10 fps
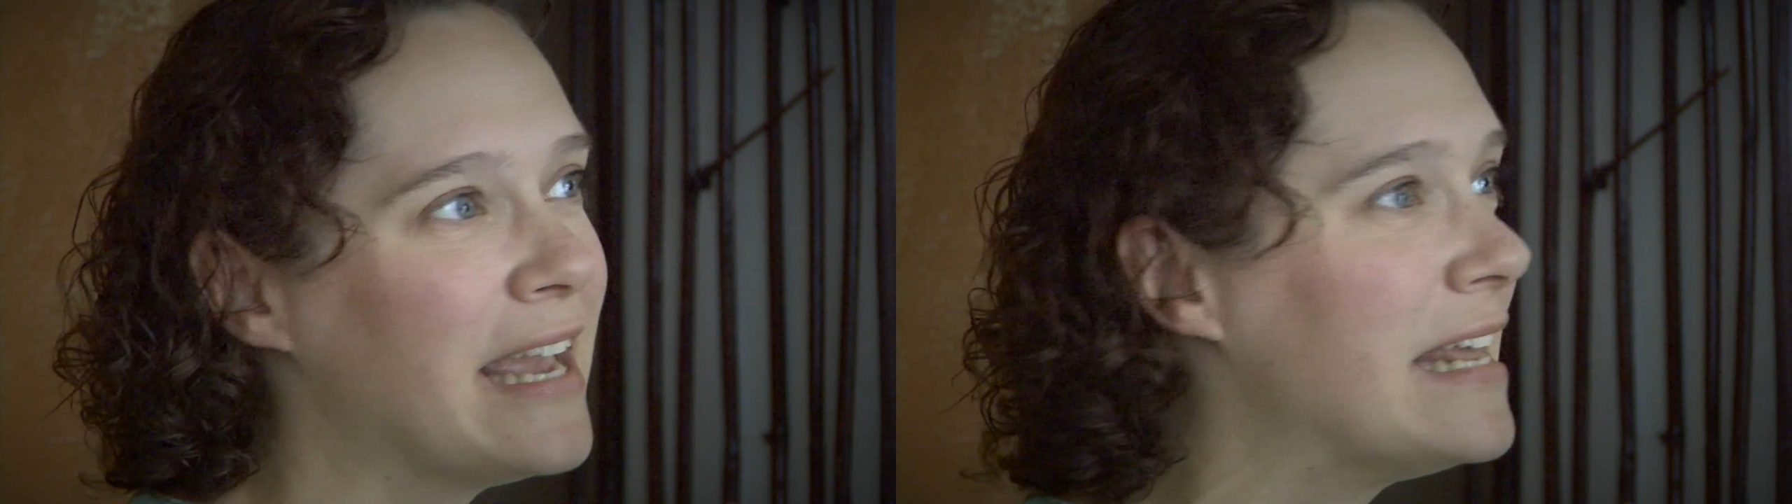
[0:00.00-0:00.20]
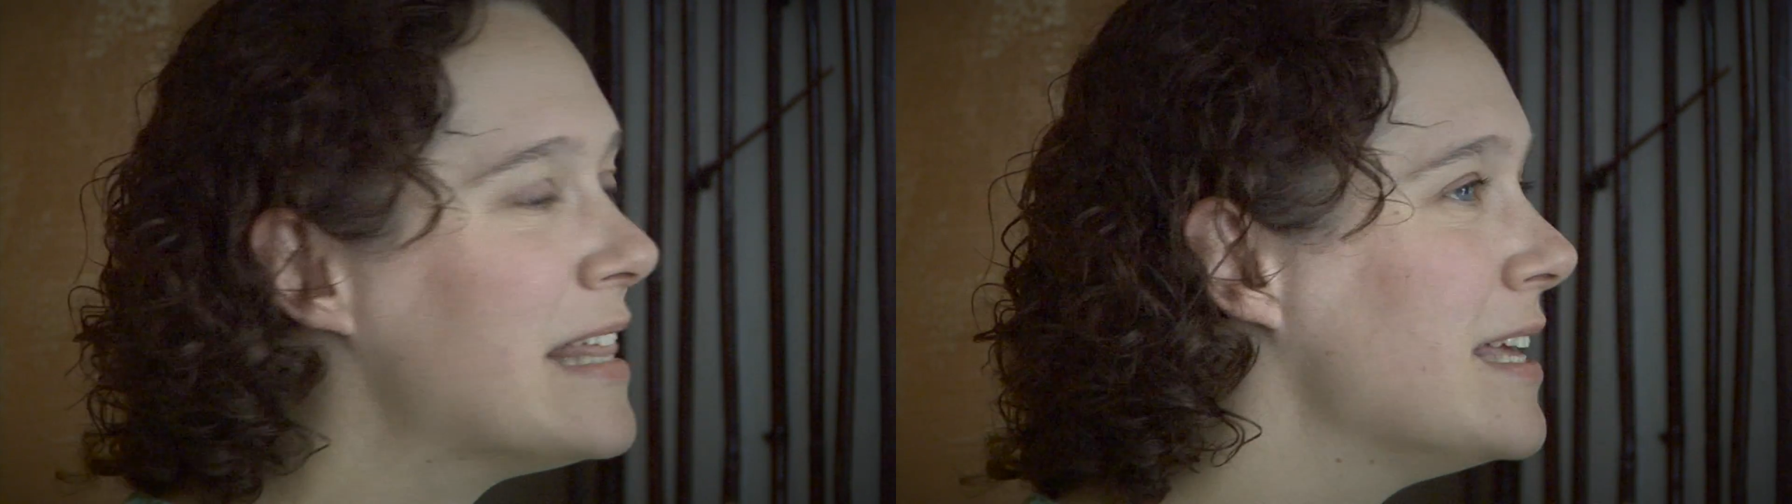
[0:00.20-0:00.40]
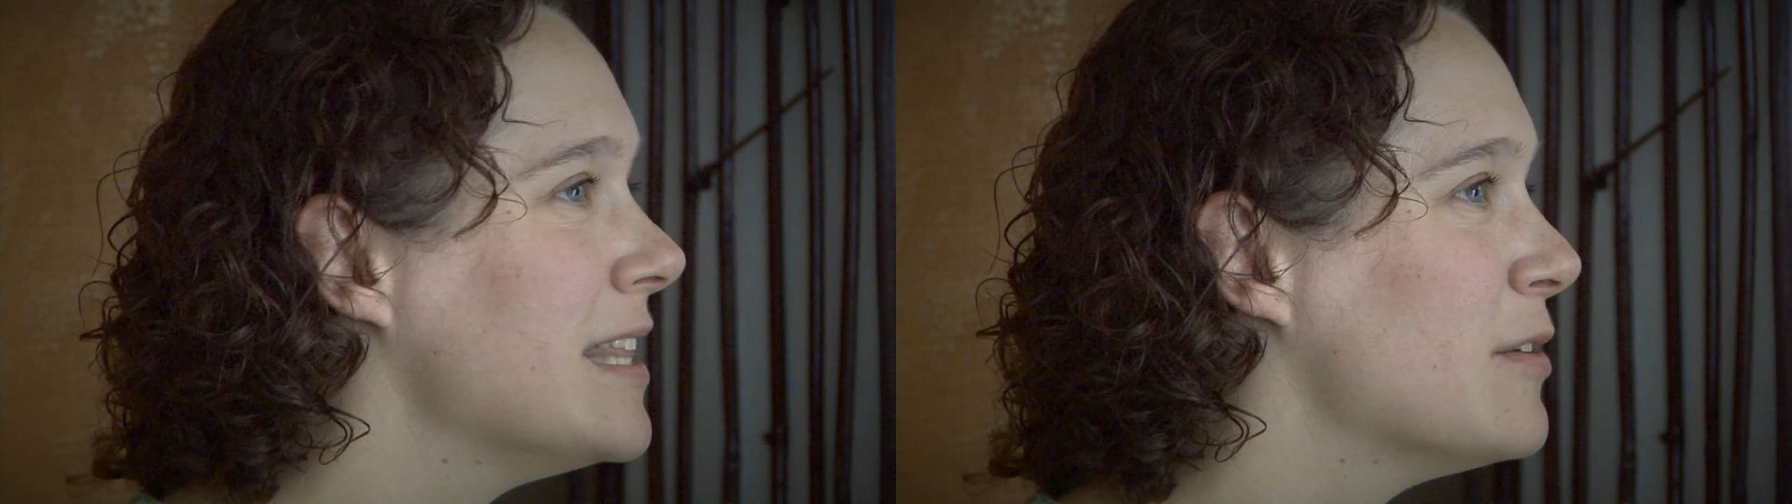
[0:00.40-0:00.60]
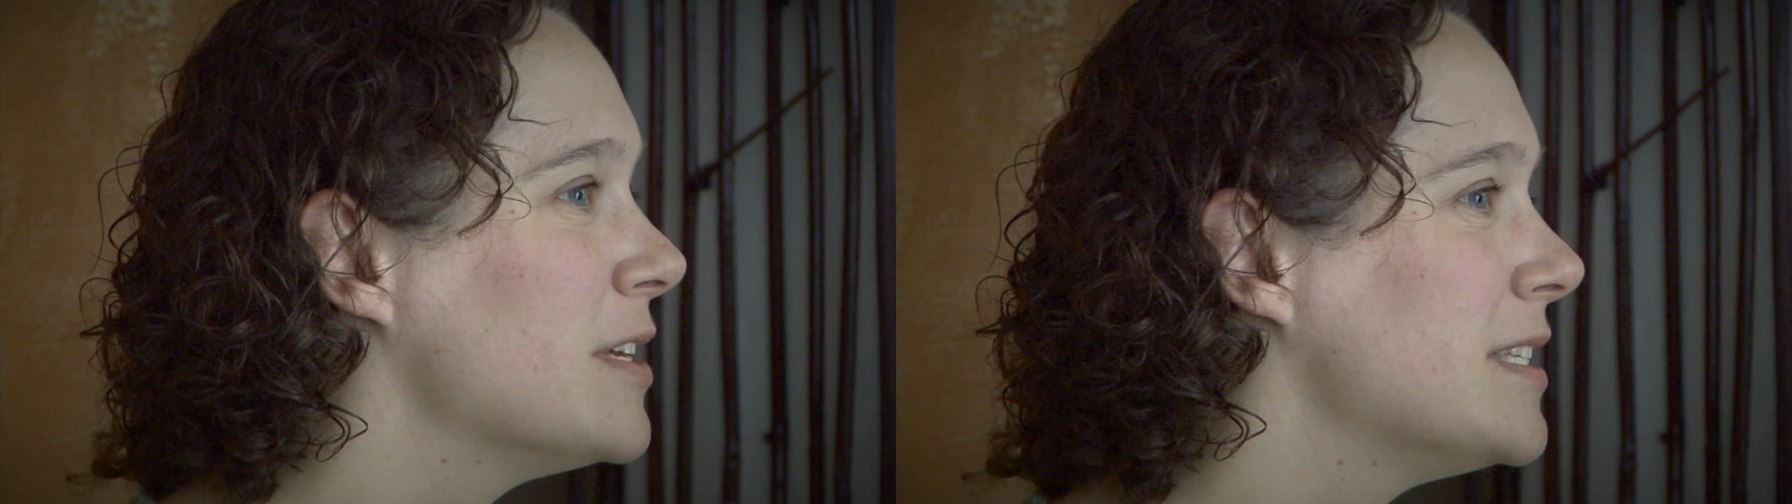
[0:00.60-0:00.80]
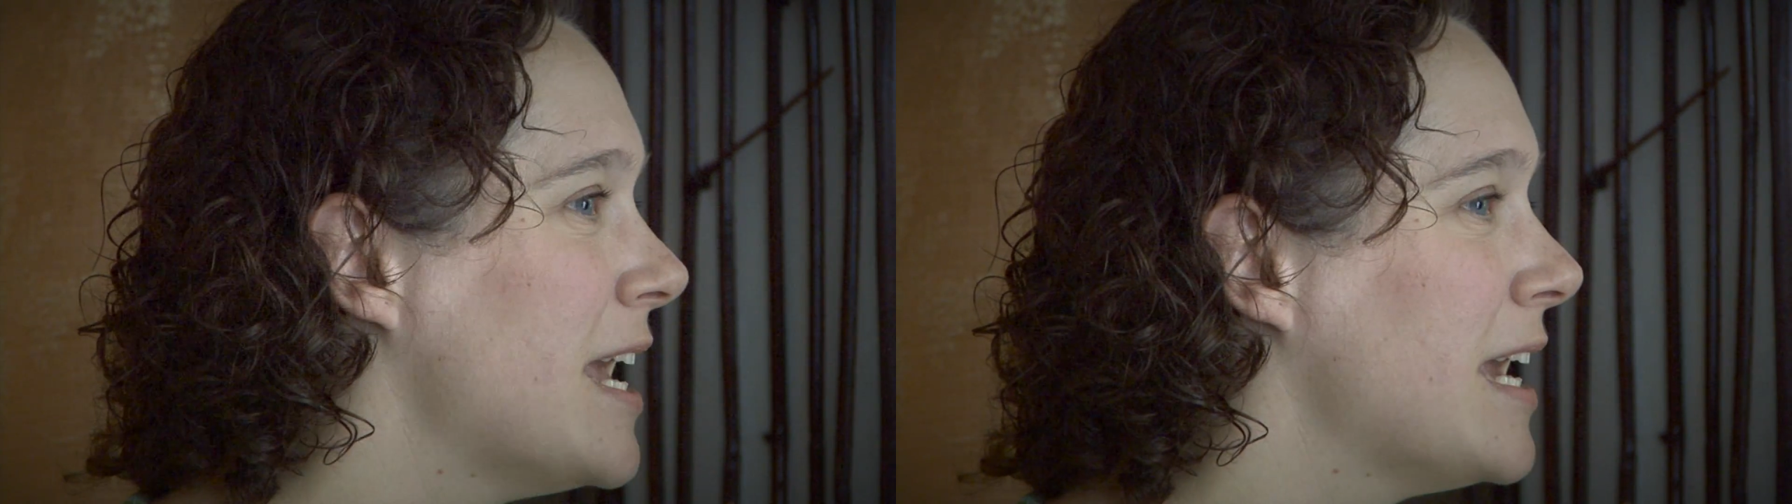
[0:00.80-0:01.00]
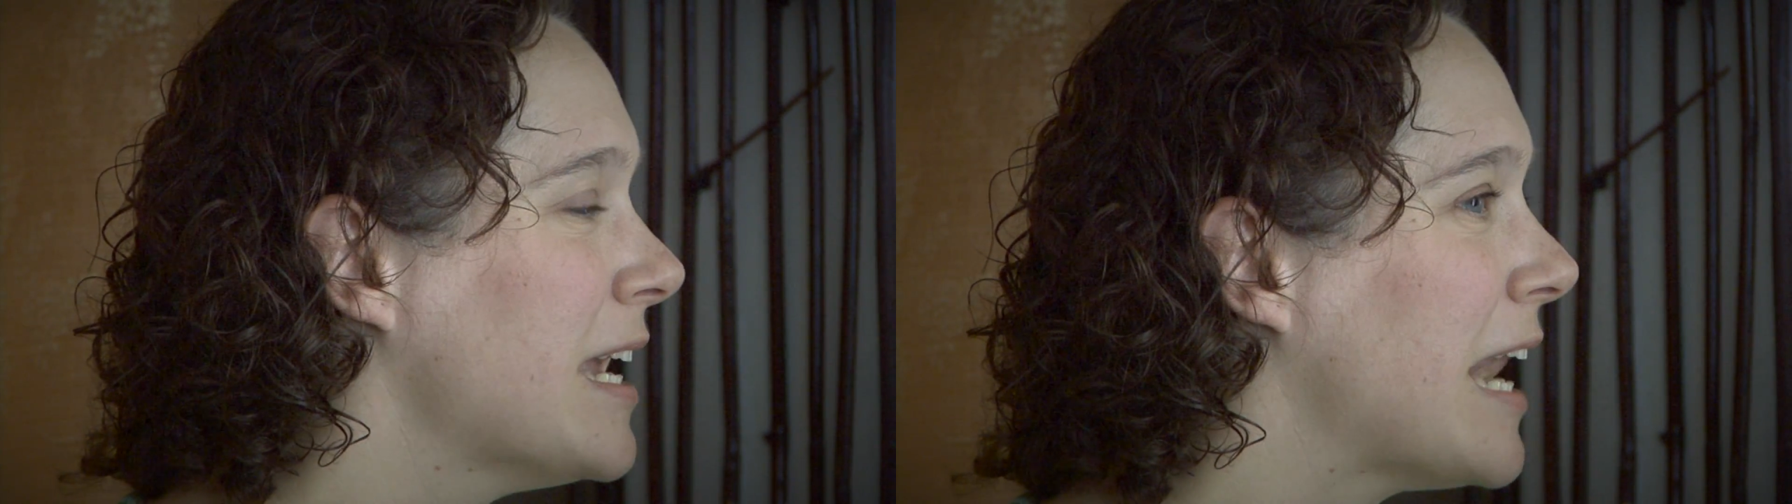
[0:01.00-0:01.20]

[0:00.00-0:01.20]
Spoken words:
anything they were saying